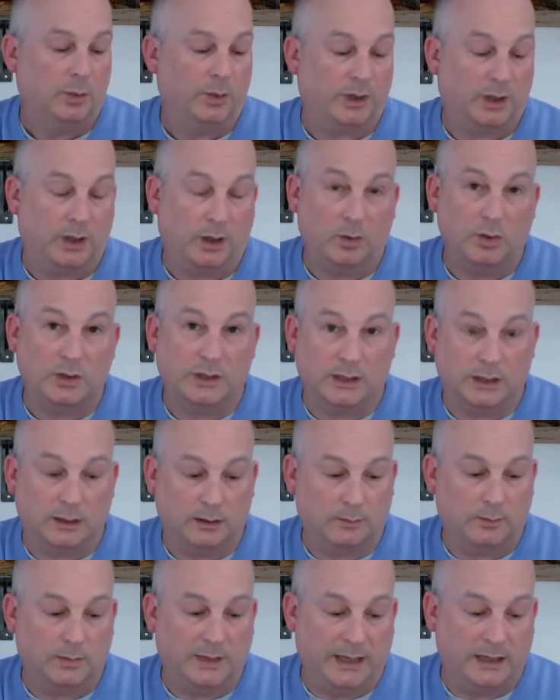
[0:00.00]
with an older
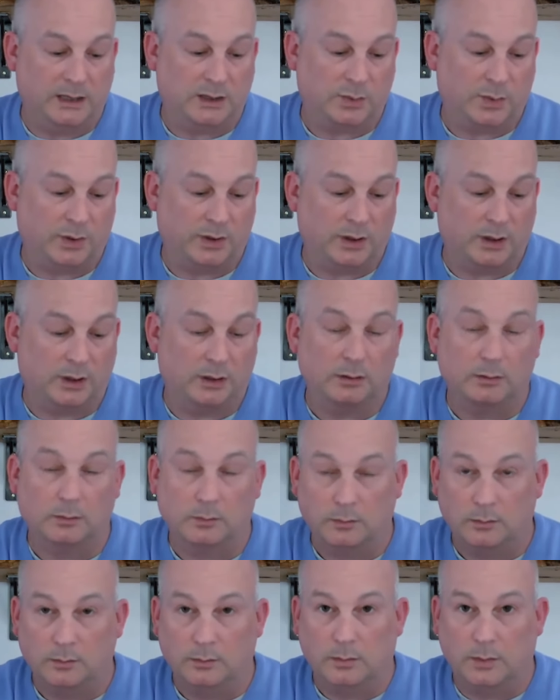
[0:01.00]
lens with a,
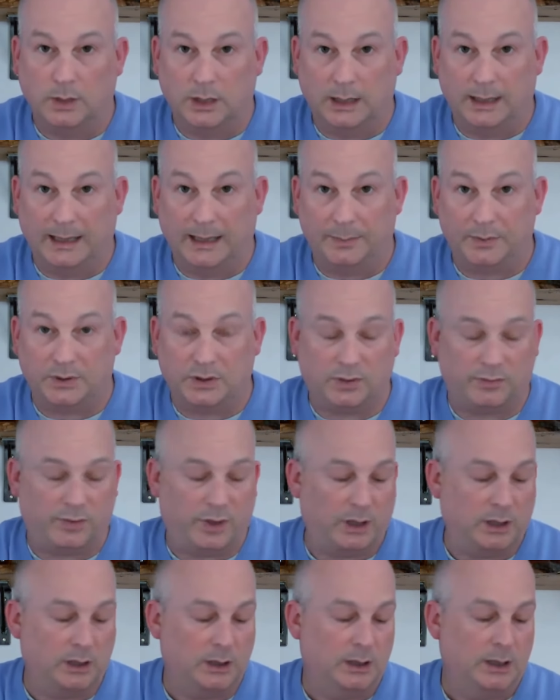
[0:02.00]
a aperture
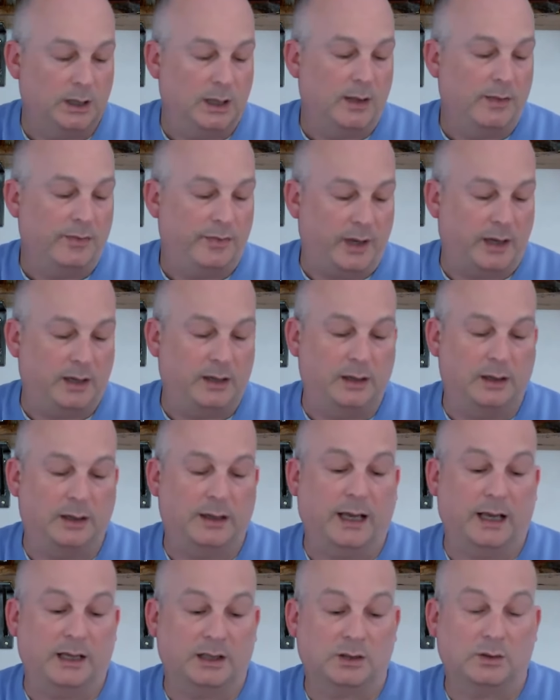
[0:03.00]
ring, then
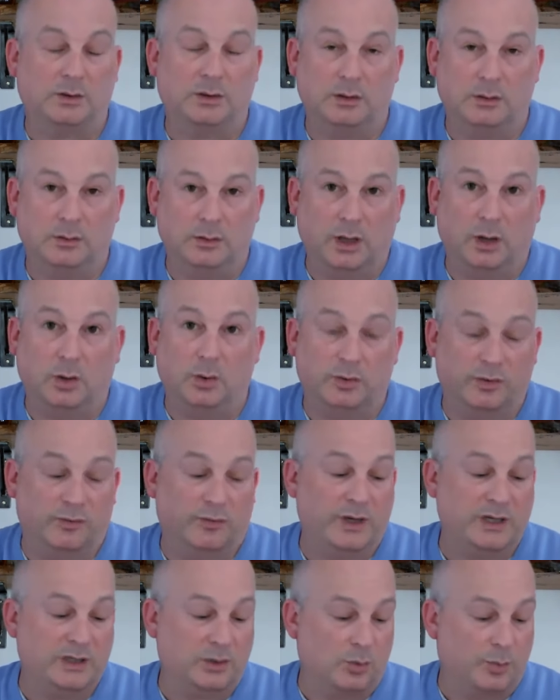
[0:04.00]
that's that, the
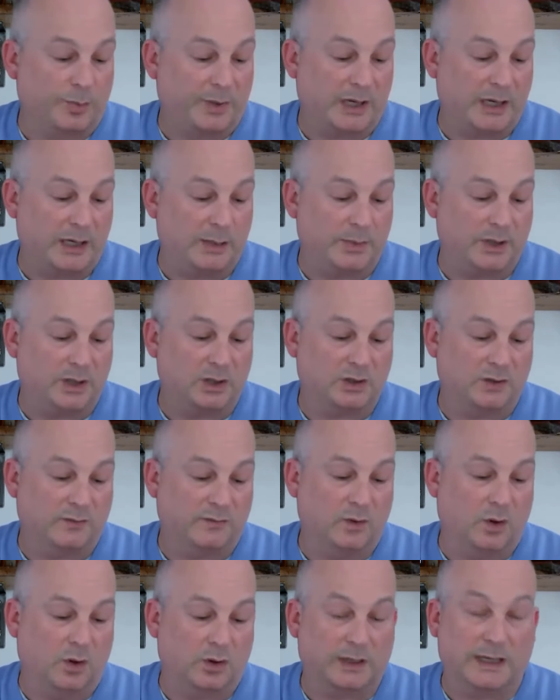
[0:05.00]
reason will be because you've
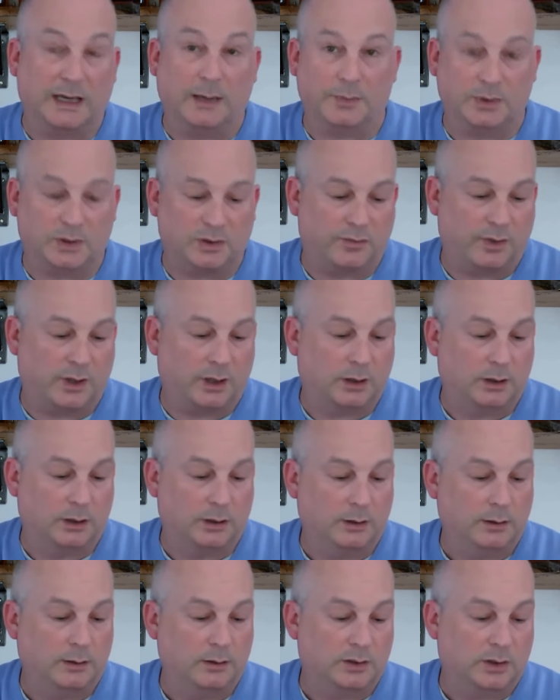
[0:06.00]
knocked the aperture ring.
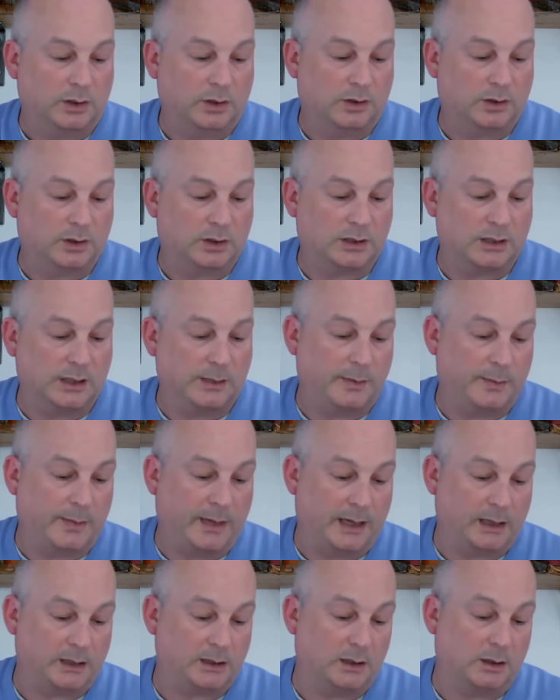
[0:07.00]
So you just slip it
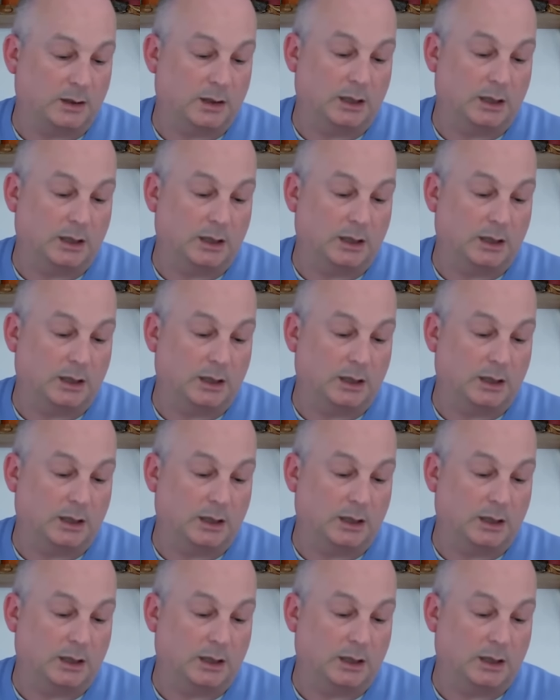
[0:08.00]
back to